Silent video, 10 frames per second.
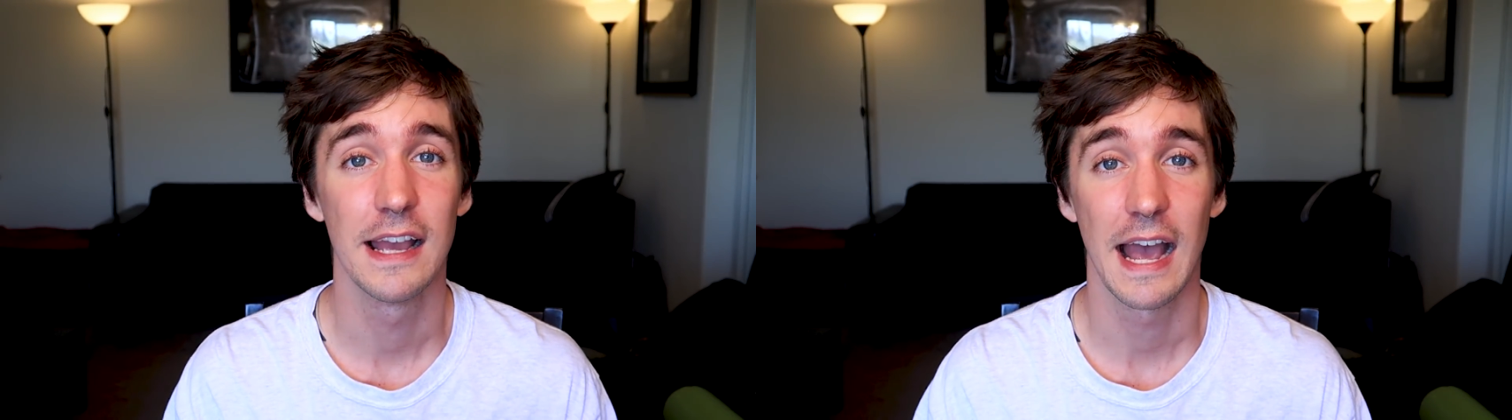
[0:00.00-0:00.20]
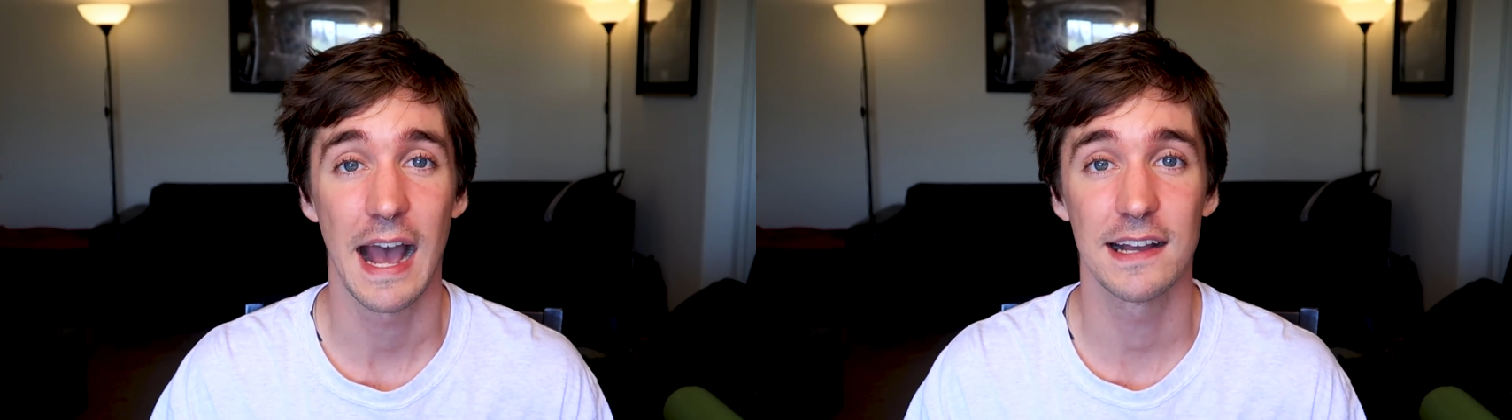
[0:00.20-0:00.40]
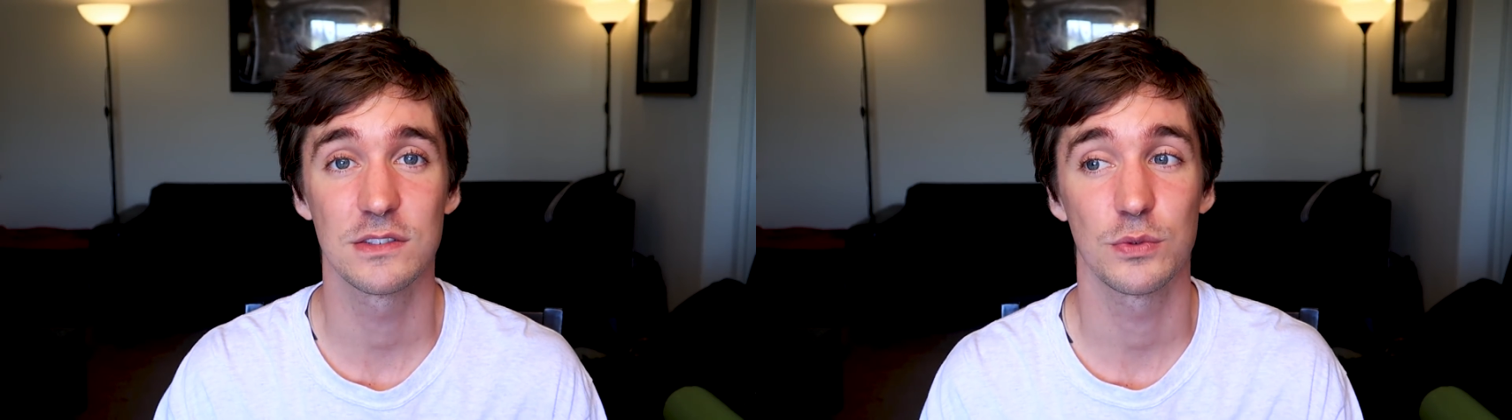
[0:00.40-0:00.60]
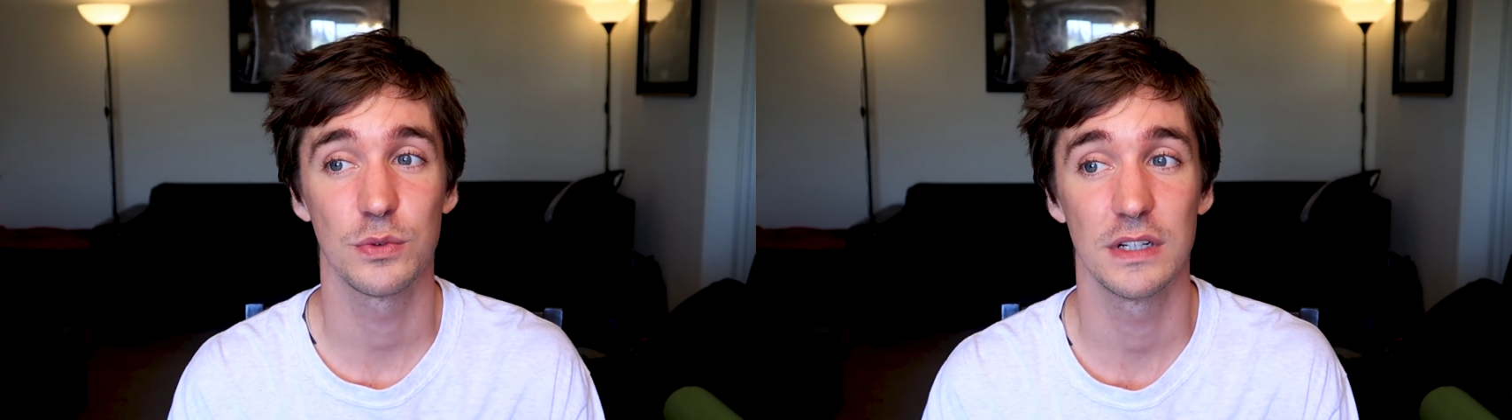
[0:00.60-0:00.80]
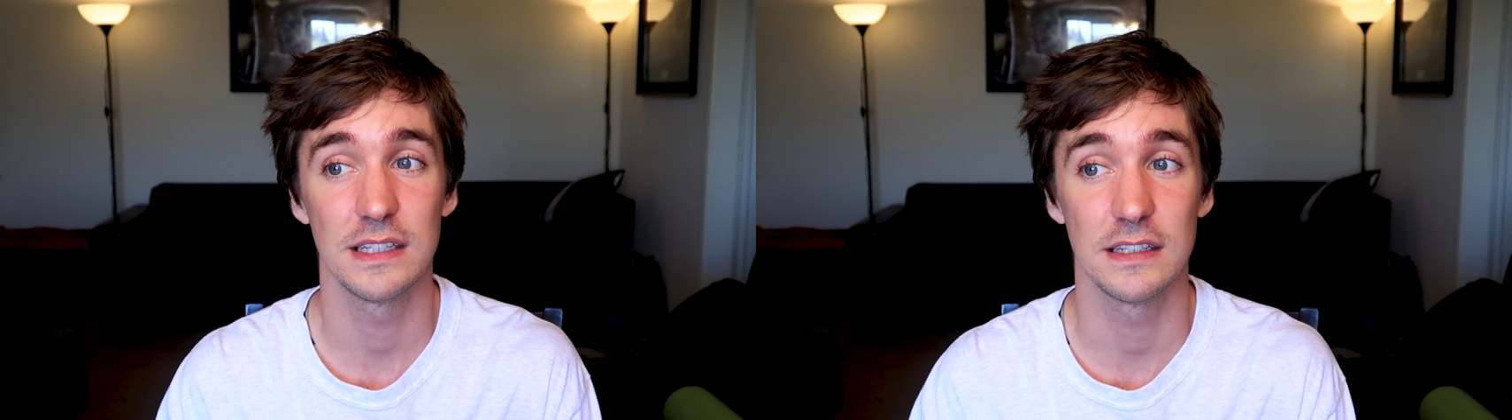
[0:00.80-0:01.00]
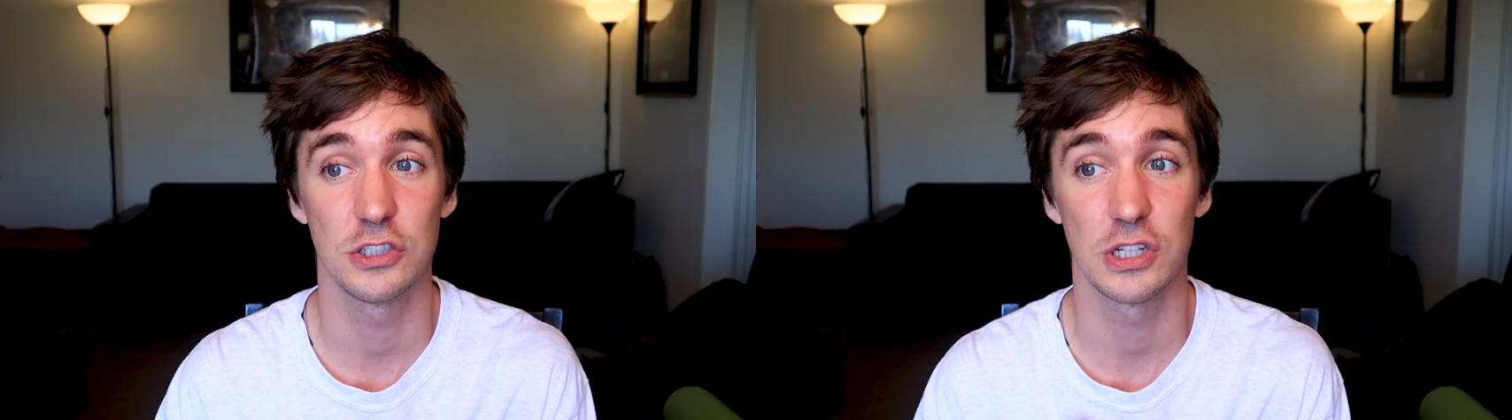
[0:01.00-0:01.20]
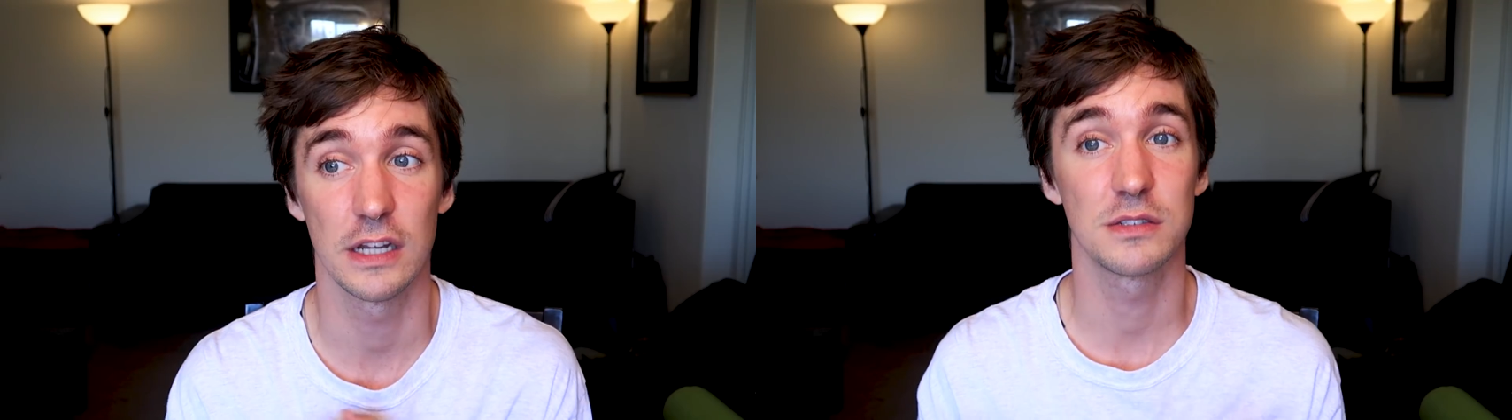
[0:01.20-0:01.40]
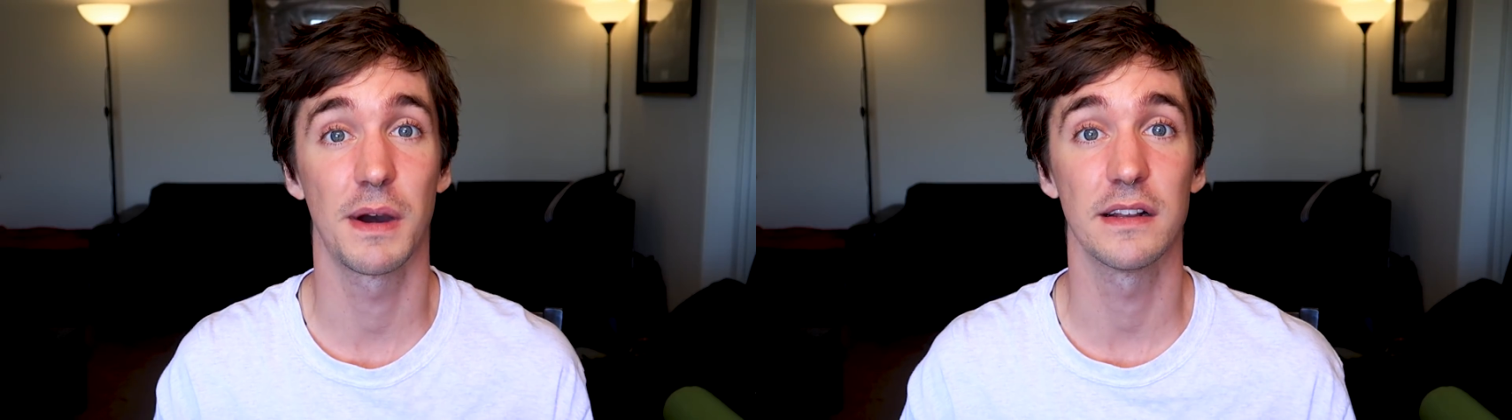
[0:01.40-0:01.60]
has really really
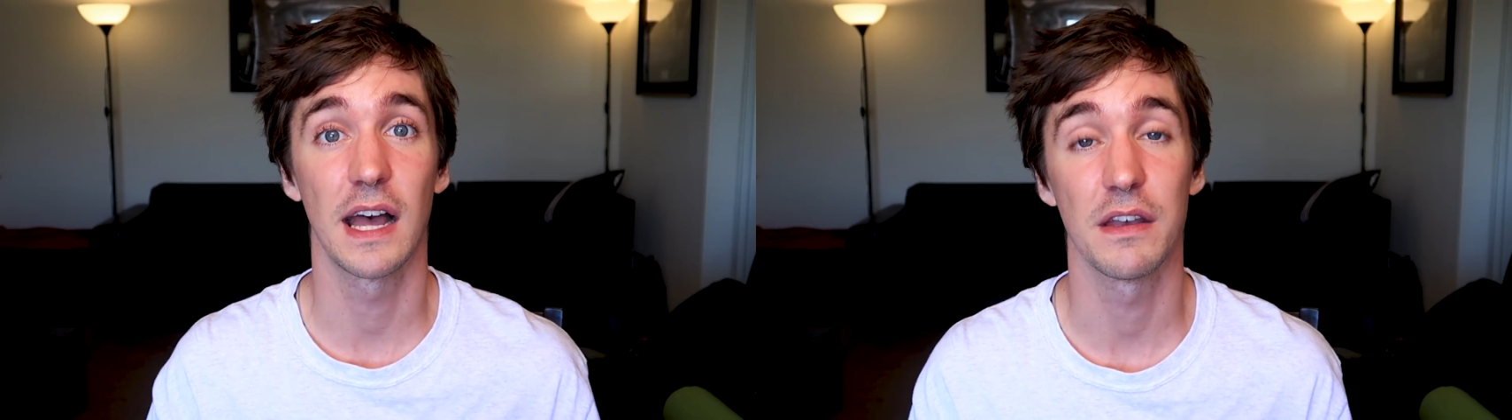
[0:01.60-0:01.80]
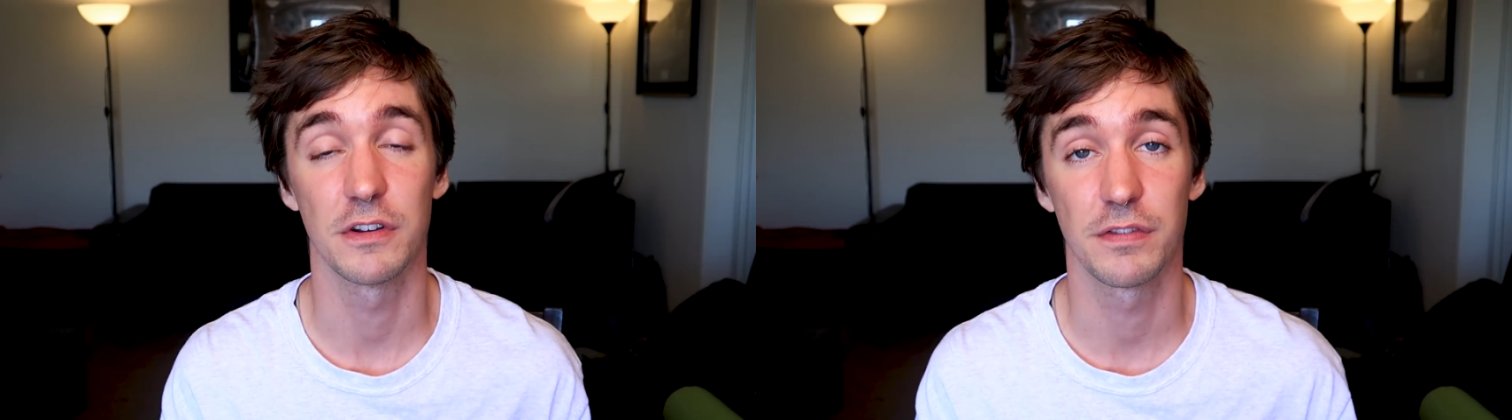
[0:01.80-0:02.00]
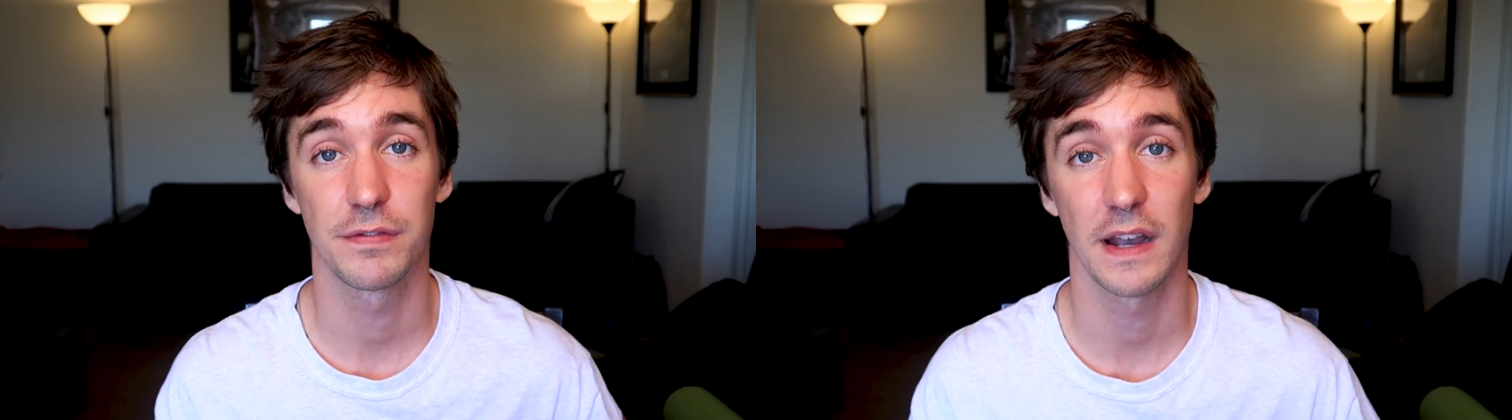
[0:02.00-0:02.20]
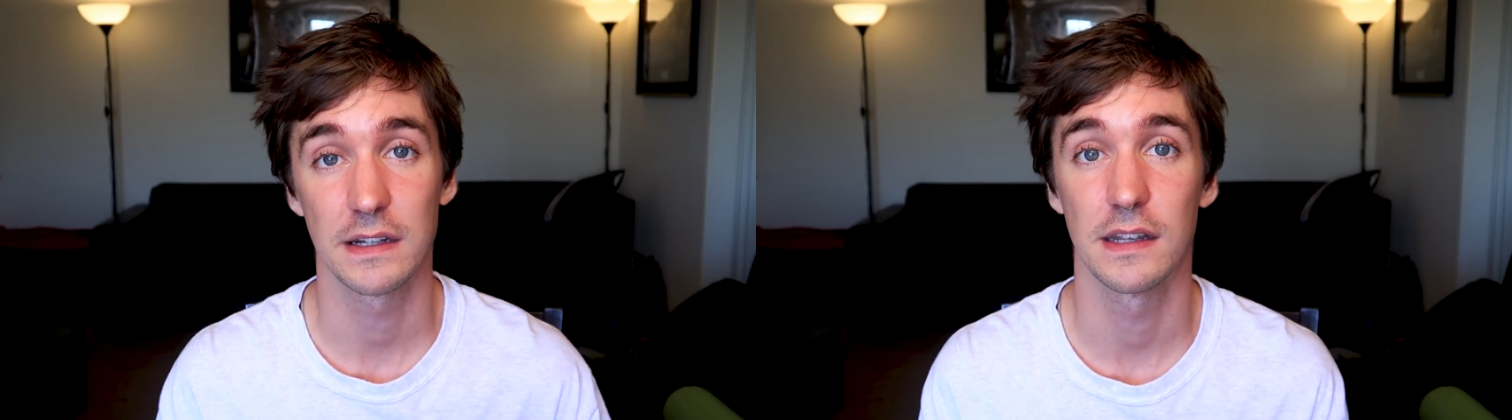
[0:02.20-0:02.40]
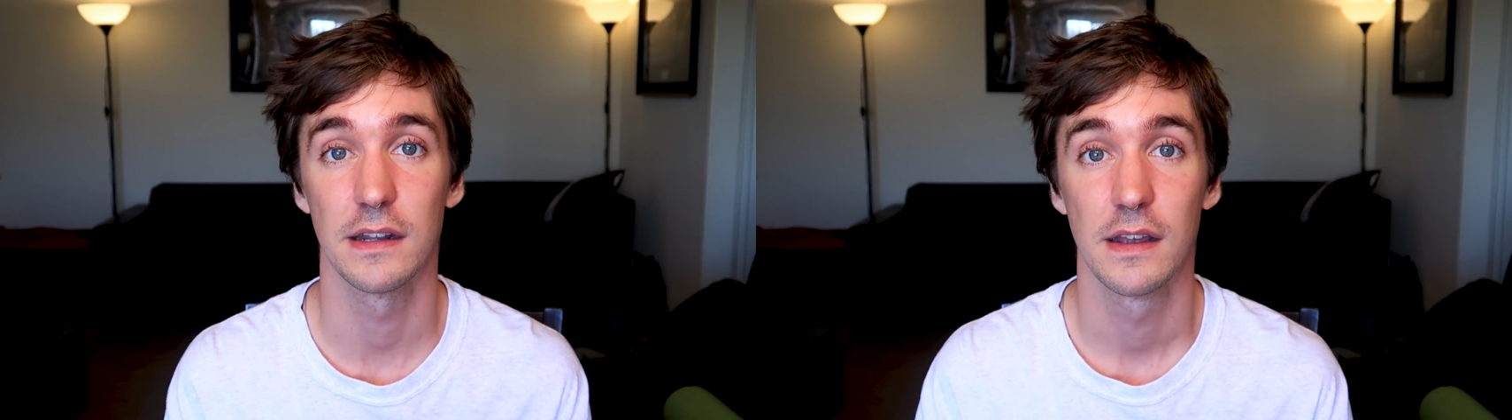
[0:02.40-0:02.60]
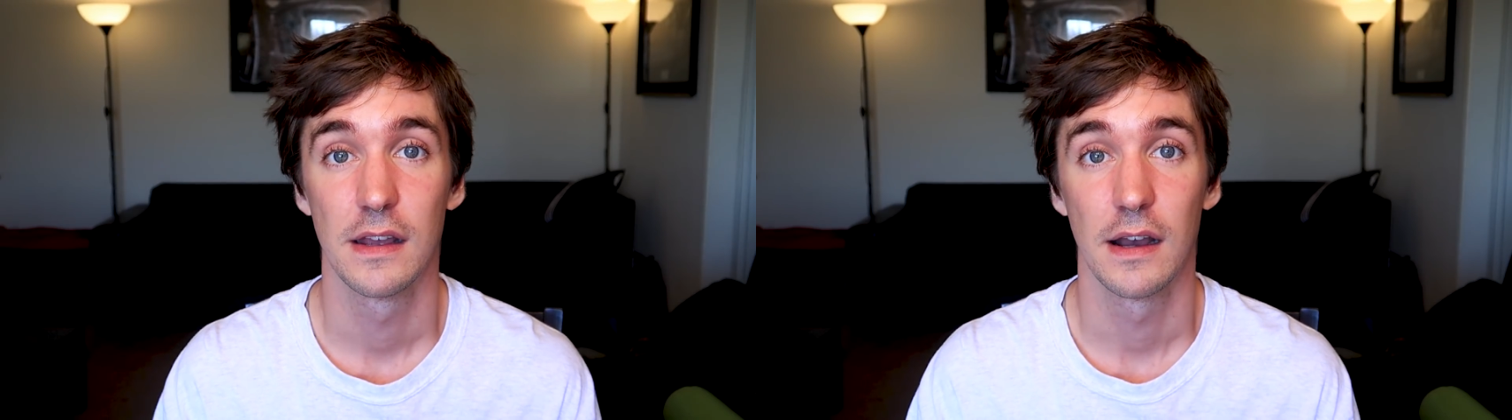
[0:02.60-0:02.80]
changed my life and affected